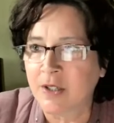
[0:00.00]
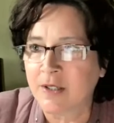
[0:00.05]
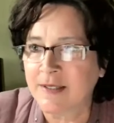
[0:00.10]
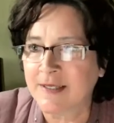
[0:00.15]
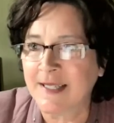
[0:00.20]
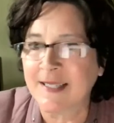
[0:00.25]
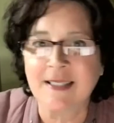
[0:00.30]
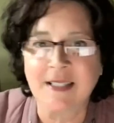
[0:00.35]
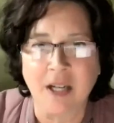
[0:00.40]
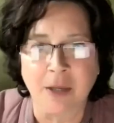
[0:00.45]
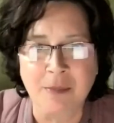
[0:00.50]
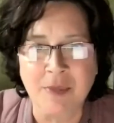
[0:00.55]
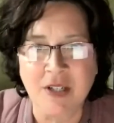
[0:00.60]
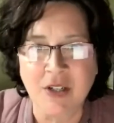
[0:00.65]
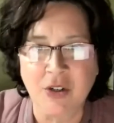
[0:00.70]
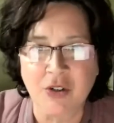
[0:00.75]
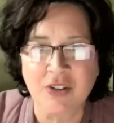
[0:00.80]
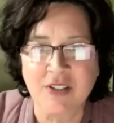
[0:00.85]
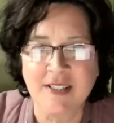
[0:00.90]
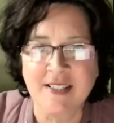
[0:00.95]
data,
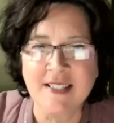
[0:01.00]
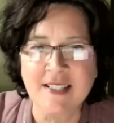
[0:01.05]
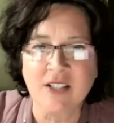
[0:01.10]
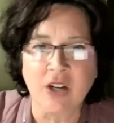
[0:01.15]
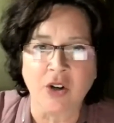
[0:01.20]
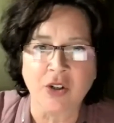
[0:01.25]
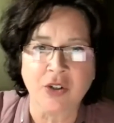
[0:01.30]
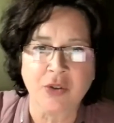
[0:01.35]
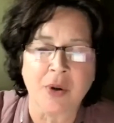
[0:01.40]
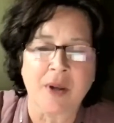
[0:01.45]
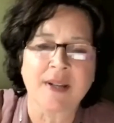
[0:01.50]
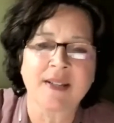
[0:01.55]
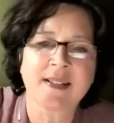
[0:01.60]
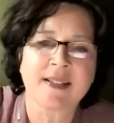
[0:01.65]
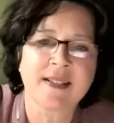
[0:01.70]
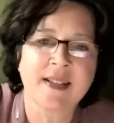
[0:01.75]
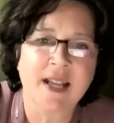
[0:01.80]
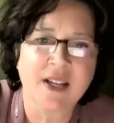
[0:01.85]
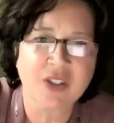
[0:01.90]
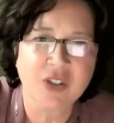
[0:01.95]
because these are
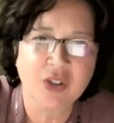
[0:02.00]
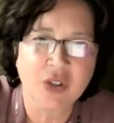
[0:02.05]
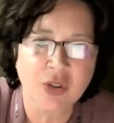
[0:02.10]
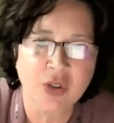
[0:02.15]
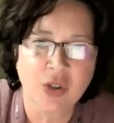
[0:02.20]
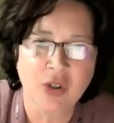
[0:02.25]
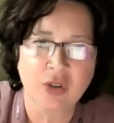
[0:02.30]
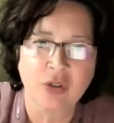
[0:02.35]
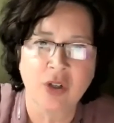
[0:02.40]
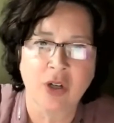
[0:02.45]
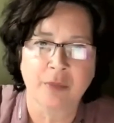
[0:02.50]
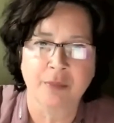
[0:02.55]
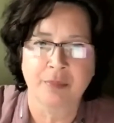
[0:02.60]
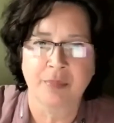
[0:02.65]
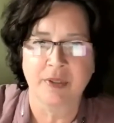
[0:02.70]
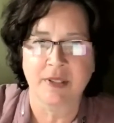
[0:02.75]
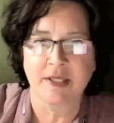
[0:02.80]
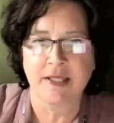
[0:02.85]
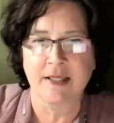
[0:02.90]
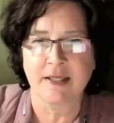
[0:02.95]
transnational
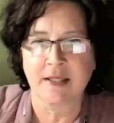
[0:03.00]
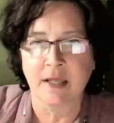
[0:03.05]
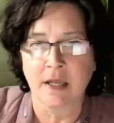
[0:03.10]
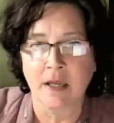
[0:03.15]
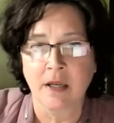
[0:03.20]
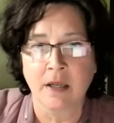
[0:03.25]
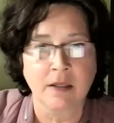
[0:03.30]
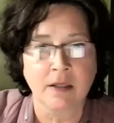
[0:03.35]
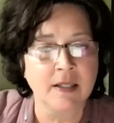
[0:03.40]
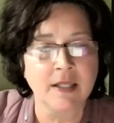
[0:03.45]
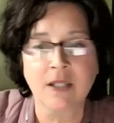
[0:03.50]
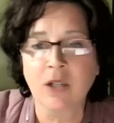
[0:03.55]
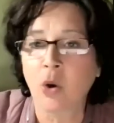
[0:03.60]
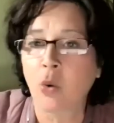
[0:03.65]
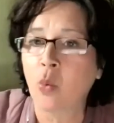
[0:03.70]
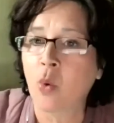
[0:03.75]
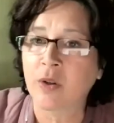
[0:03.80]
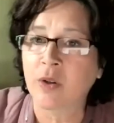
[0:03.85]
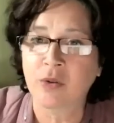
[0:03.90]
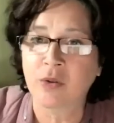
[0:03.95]
companies, they
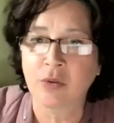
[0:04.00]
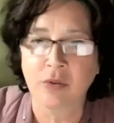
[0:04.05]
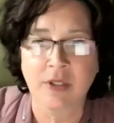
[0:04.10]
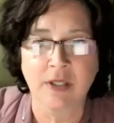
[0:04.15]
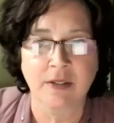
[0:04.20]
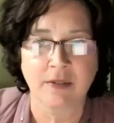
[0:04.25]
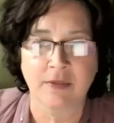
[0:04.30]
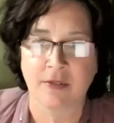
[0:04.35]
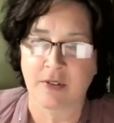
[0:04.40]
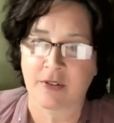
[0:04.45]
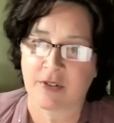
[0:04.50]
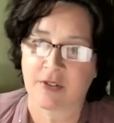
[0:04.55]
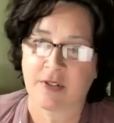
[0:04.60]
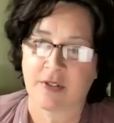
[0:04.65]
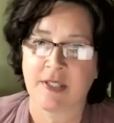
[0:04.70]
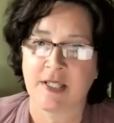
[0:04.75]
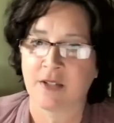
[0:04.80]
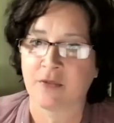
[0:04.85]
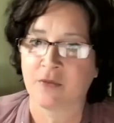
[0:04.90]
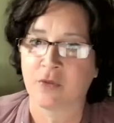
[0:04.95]
don't want to give
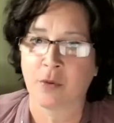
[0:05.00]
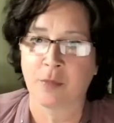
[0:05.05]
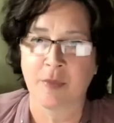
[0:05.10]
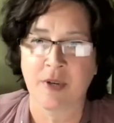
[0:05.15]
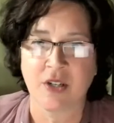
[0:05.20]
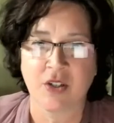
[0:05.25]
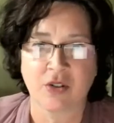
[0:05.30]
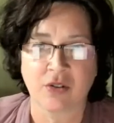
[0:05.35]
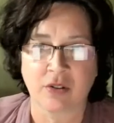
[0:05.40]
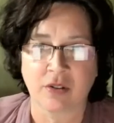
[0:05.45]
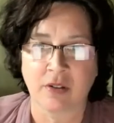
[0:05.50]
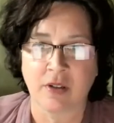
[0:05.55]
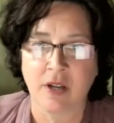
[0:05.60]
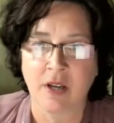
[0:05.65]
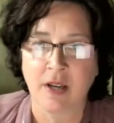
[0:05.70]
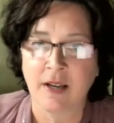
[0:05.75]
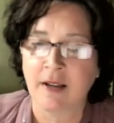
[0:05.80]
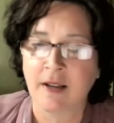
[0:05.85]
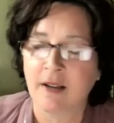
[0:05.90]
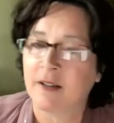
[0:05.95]
us the information.
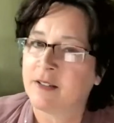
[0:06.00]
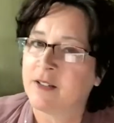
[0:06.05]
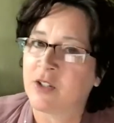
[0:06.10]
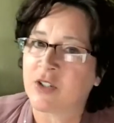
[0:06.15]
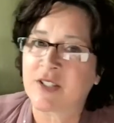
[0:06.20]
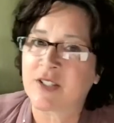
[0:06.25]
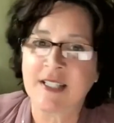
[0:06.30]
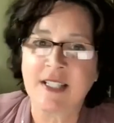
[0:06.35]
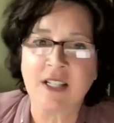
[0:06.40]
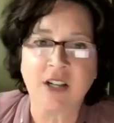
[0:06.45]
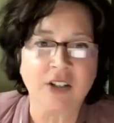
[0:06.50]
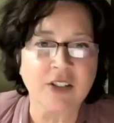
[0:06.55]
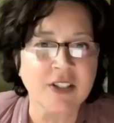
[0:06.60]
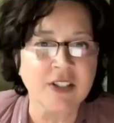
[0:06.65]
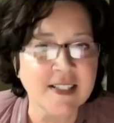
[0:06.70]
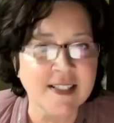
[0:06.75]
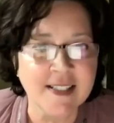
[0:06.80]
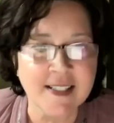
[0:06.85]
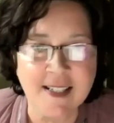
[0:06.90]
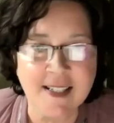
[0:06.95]
The
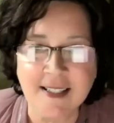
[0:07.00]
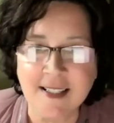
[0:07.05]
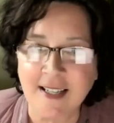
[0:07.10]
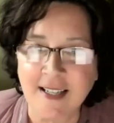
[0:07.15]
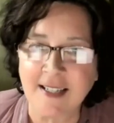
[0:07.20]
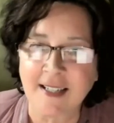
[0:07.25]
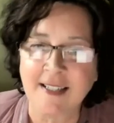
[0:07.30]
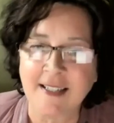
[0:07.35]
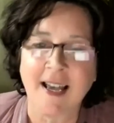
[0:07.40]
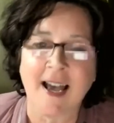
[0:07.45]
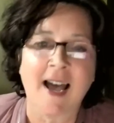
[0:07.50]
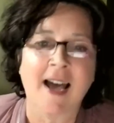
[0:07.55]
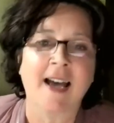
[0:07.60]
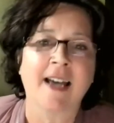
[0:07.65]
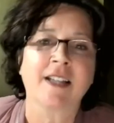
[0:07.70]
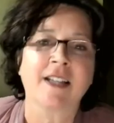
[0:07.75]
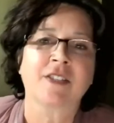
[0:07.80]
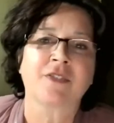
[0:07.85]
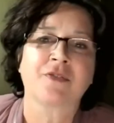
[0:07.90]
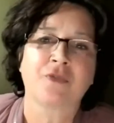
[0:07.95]
CRTC in Canada
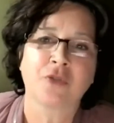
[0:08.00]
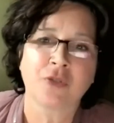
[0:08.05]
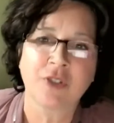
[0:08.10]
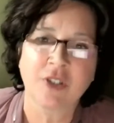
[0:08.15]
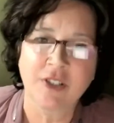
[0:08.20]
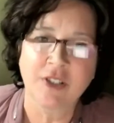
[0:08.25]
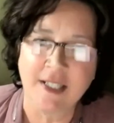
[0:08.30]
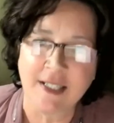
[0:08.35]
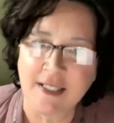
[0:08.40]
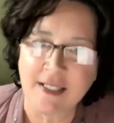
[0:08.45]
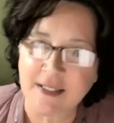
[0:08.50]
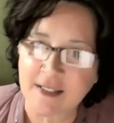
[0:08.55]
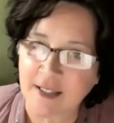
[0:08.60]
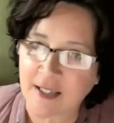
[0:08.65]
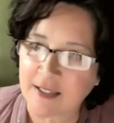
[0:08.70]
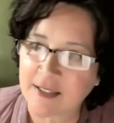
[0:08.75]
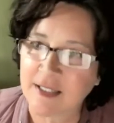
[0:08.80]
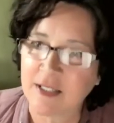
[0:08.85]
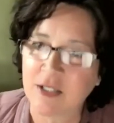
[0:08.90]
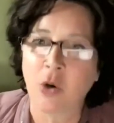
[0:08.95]
asked for the
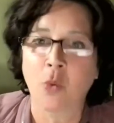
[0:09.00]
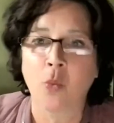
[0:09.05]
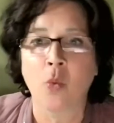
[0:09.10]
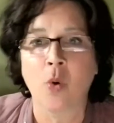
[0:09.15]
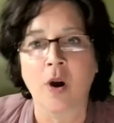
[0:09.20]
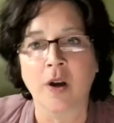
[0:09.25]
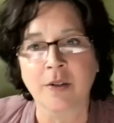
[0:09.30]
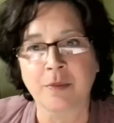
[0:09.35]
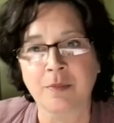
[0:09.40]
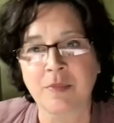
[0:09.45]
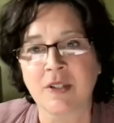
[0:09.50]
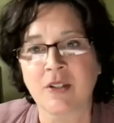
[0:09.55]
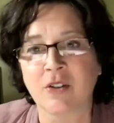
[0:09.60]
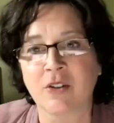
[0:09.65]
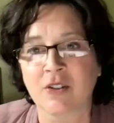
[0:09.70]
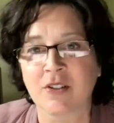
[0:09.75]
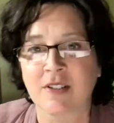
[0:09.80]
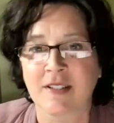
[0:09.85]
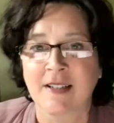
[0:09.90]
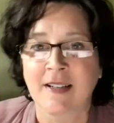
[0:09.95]
data. They don't want,
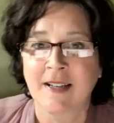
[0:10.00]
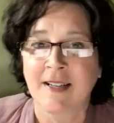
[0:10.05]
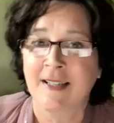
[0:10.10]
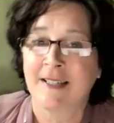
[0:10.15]
because